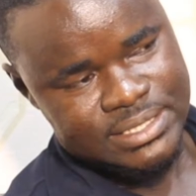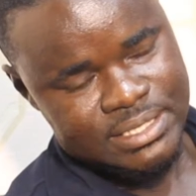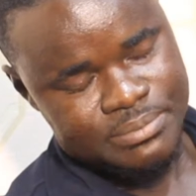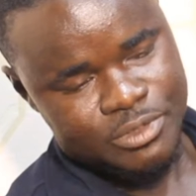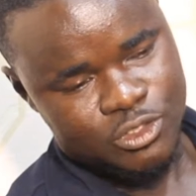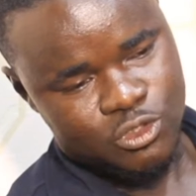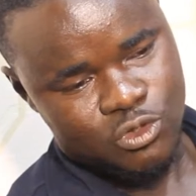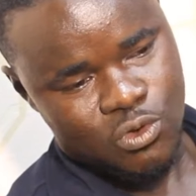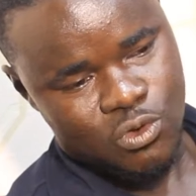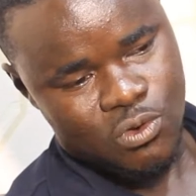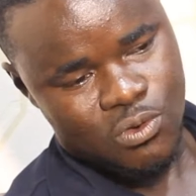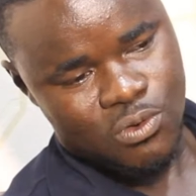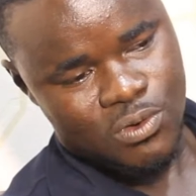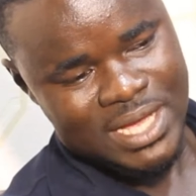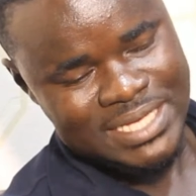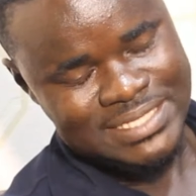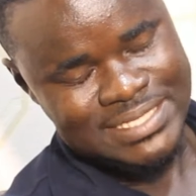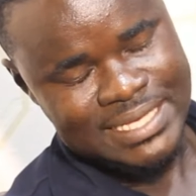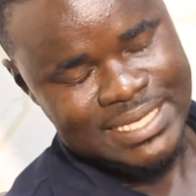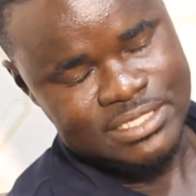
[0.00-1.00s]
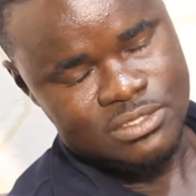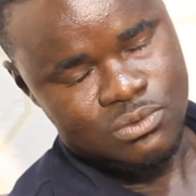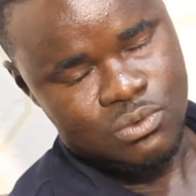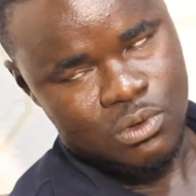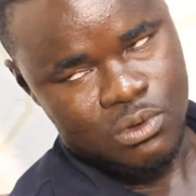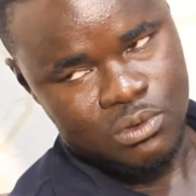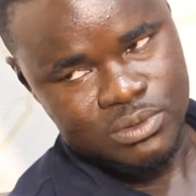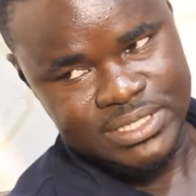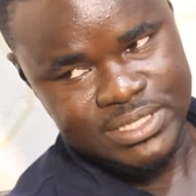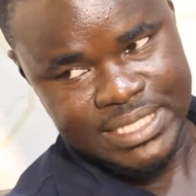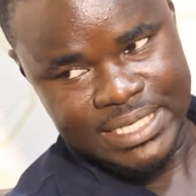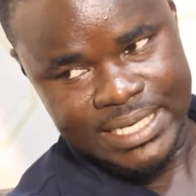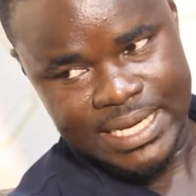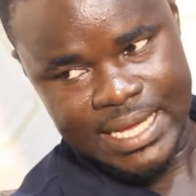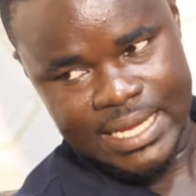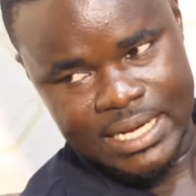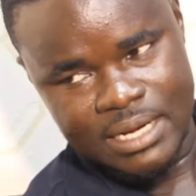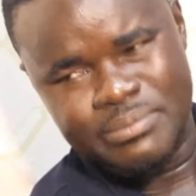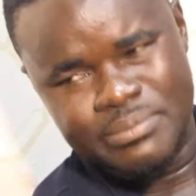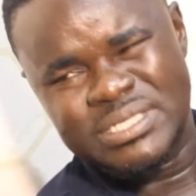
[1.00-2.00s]
say, me tall as I see walk,
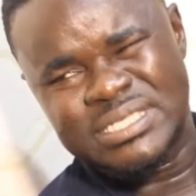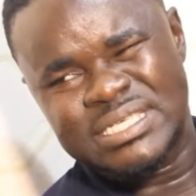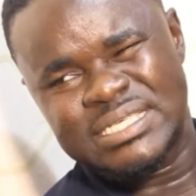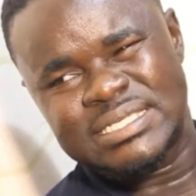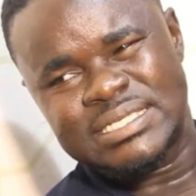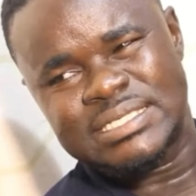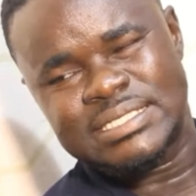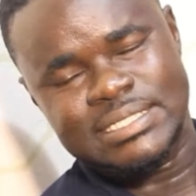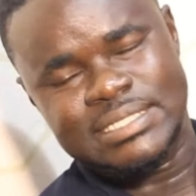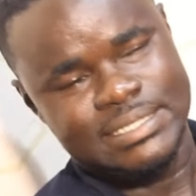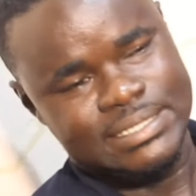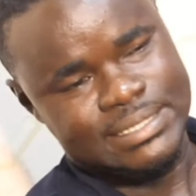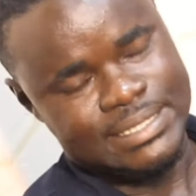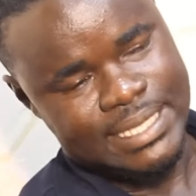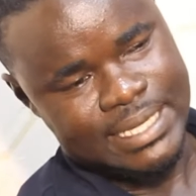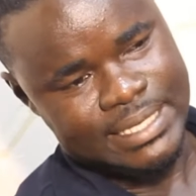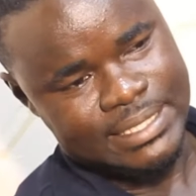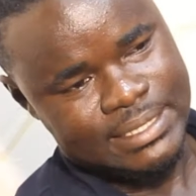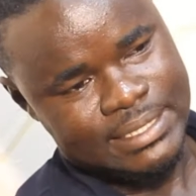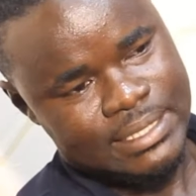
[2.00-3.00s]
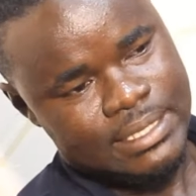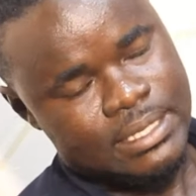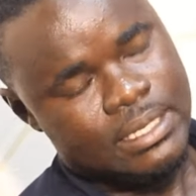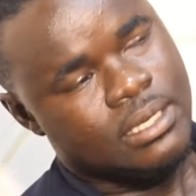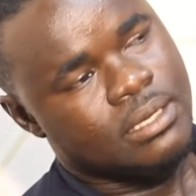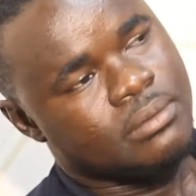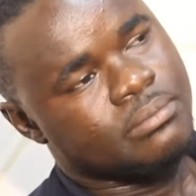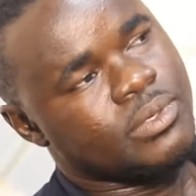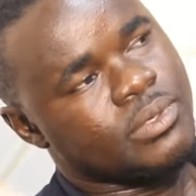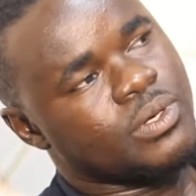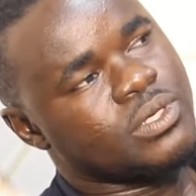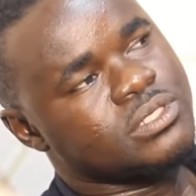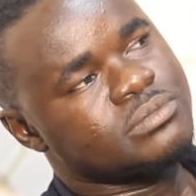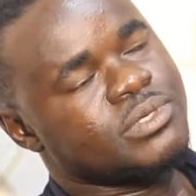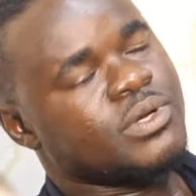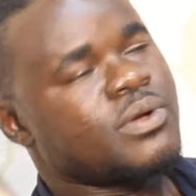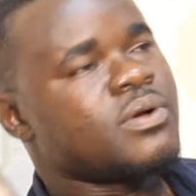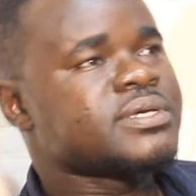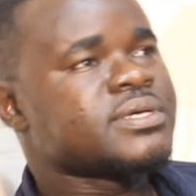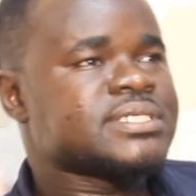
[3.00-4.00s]
Senegal, and Mississippi, because
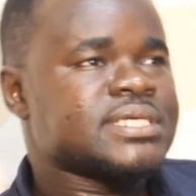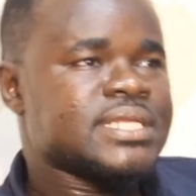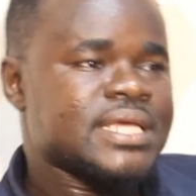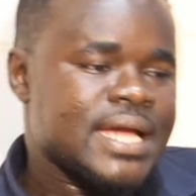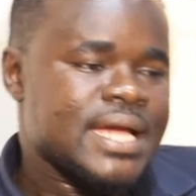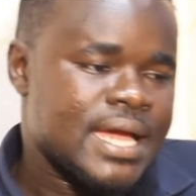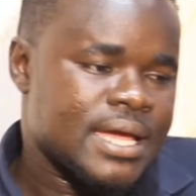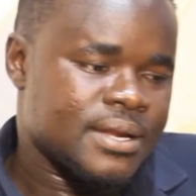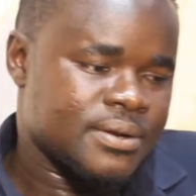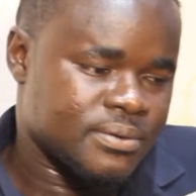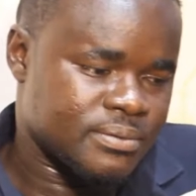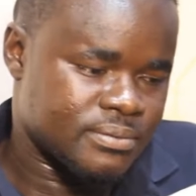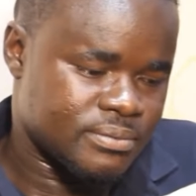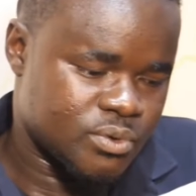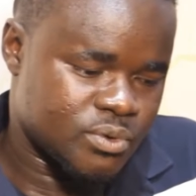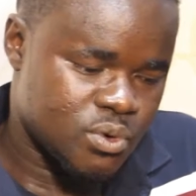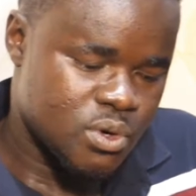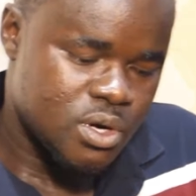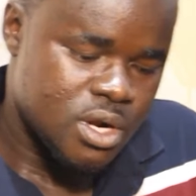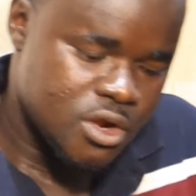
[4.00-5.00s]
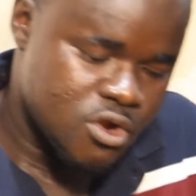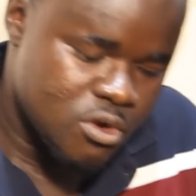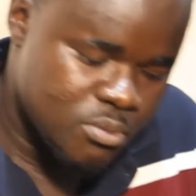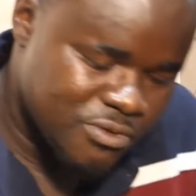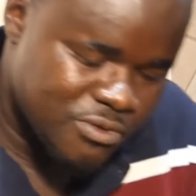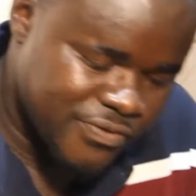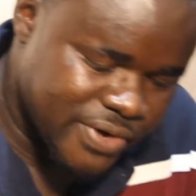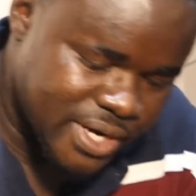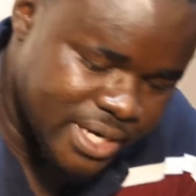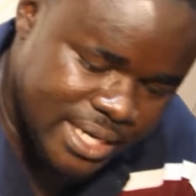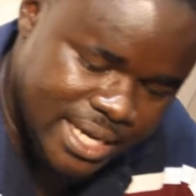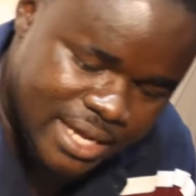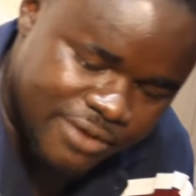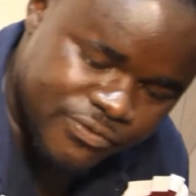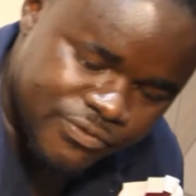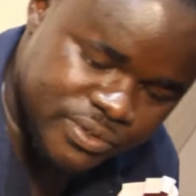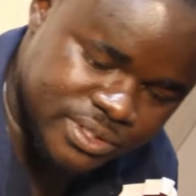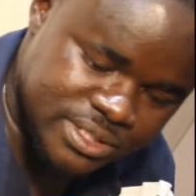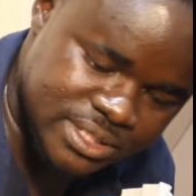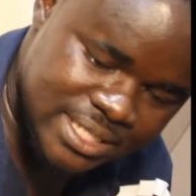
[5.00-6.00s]
me call Senegal no corona no more friend
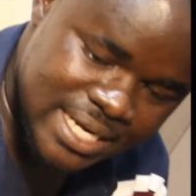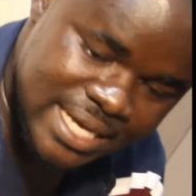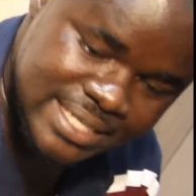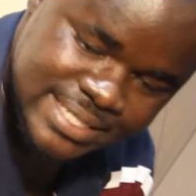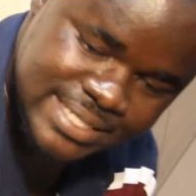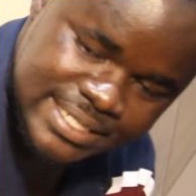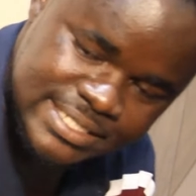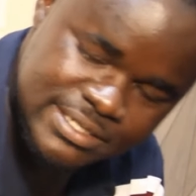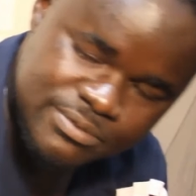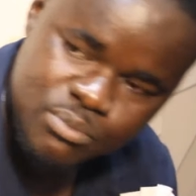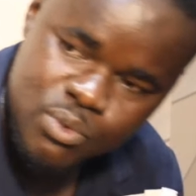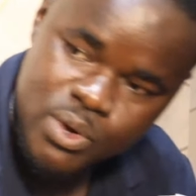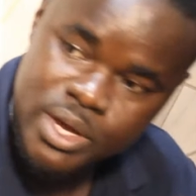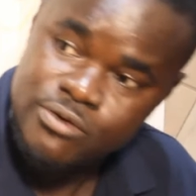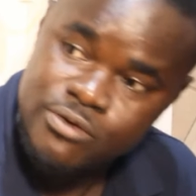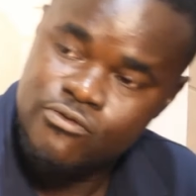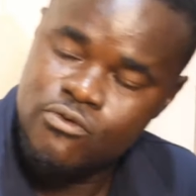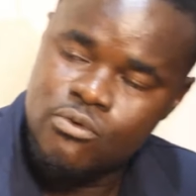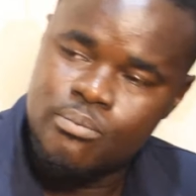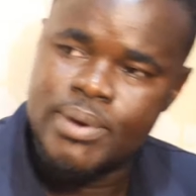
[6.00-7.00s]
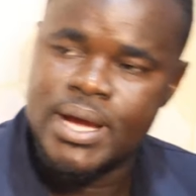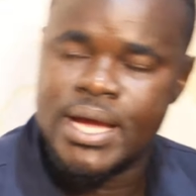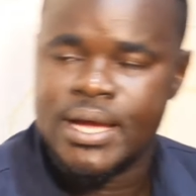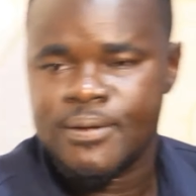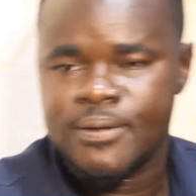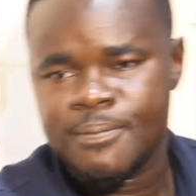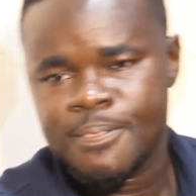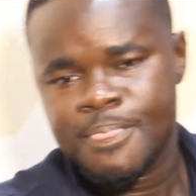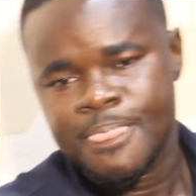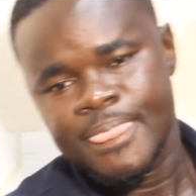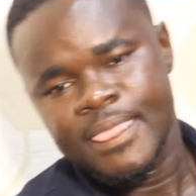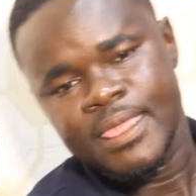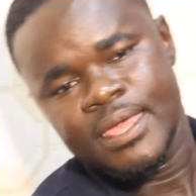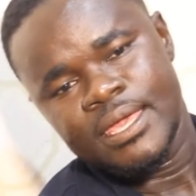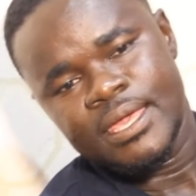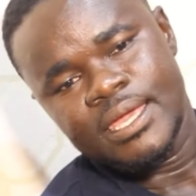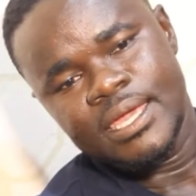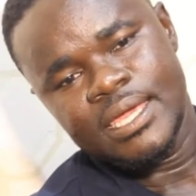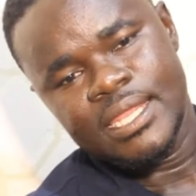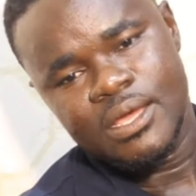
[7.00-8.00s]
kafun tin na sase boy for pa,
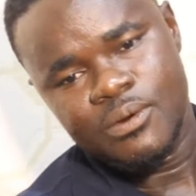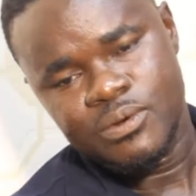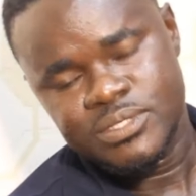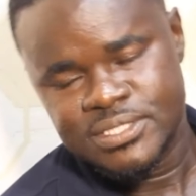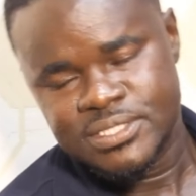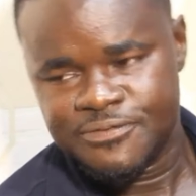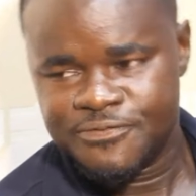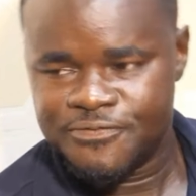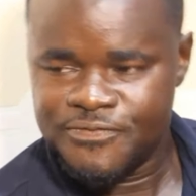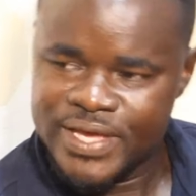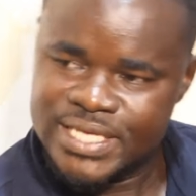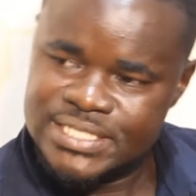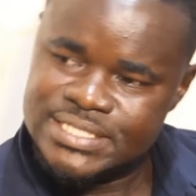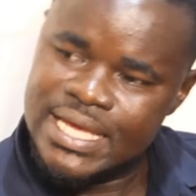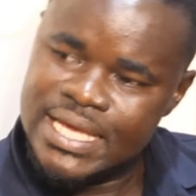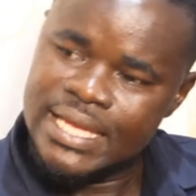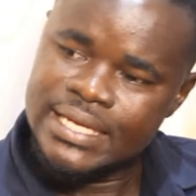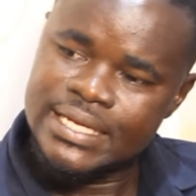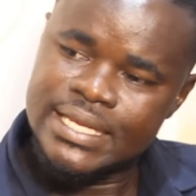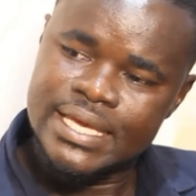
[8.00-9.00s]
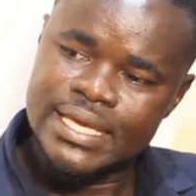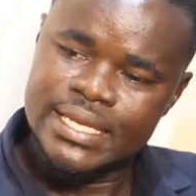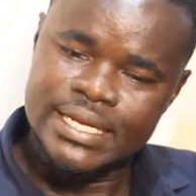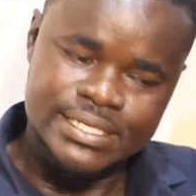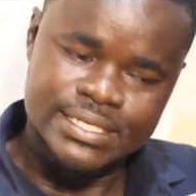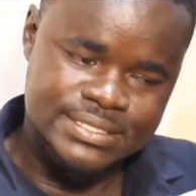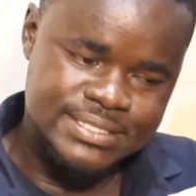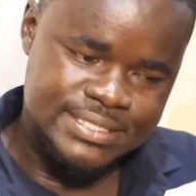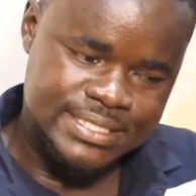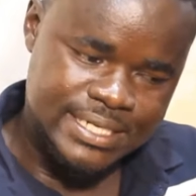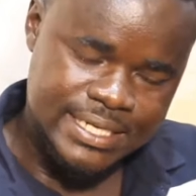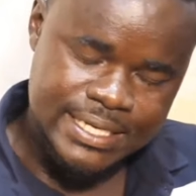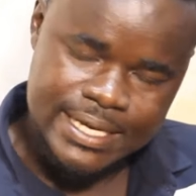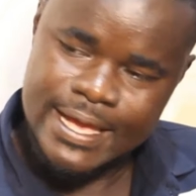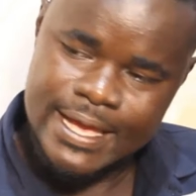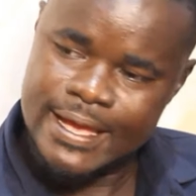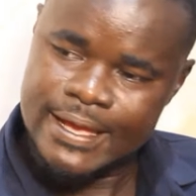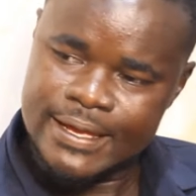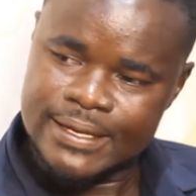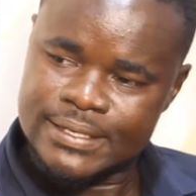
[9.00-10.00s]
and I was the first Ghanaian in
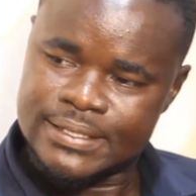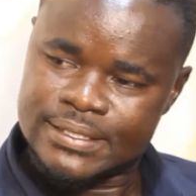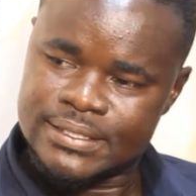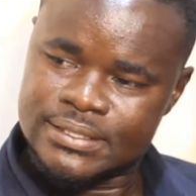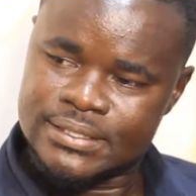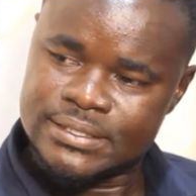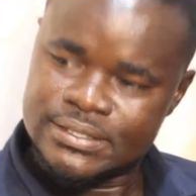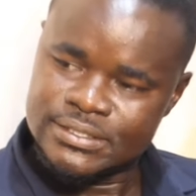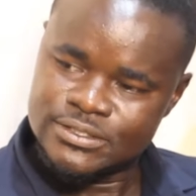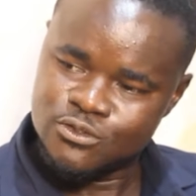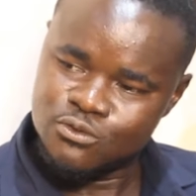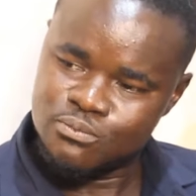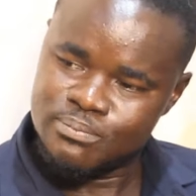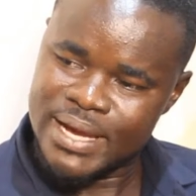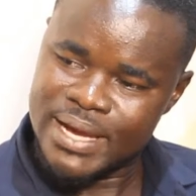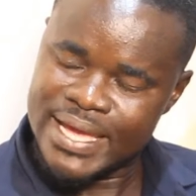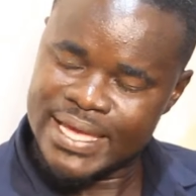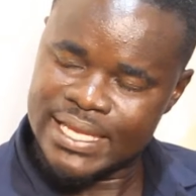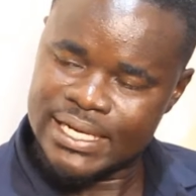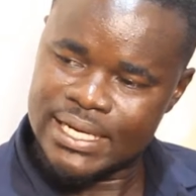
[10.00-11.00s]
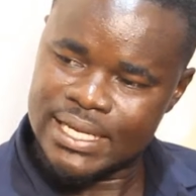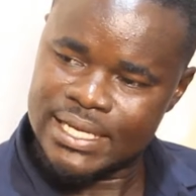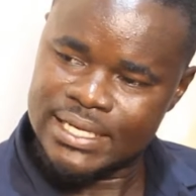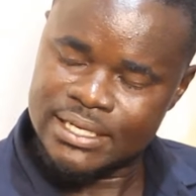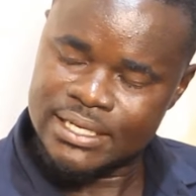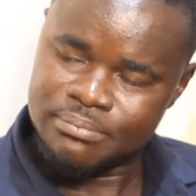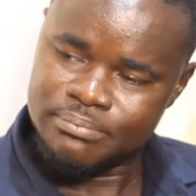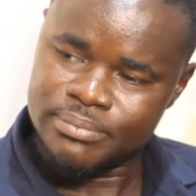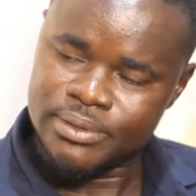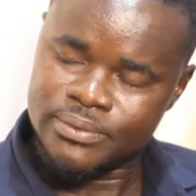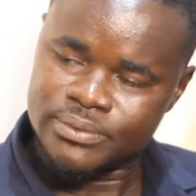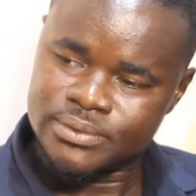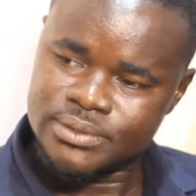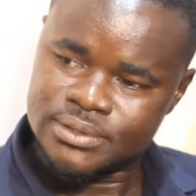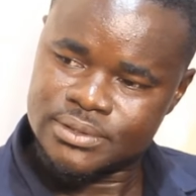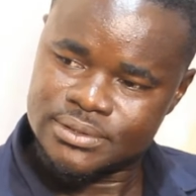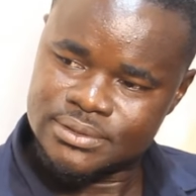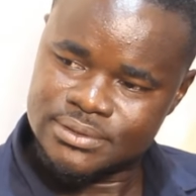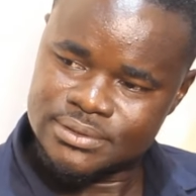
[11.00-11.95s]
Senegal to buy a land and build.